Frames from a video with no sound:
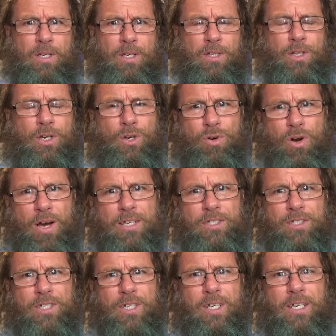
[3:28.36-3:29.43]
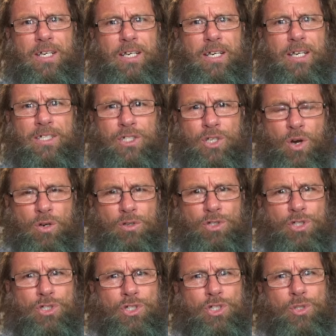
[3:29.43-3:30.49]
The Christ is
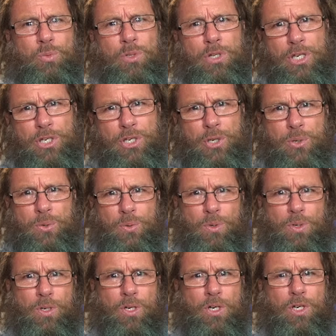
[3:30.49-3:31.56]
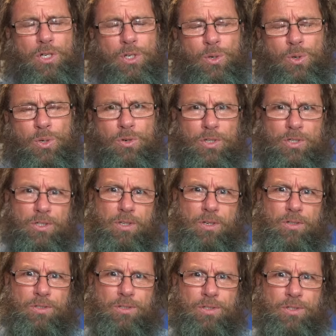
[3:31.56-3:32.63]
consciousness within you, your
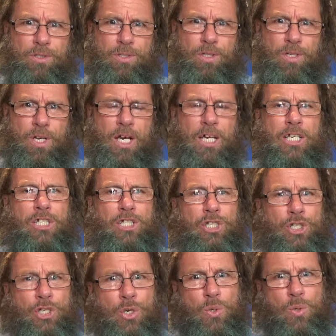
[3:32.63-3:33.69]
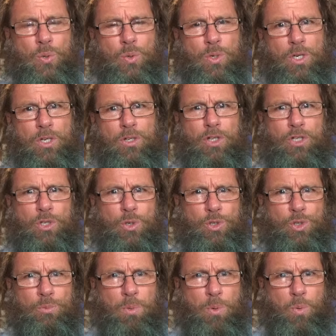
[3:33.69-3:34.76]
Christos, and it's you that you
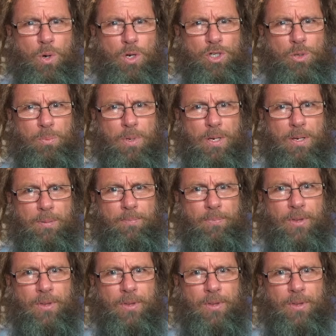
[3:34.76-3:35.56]
should be worshipping.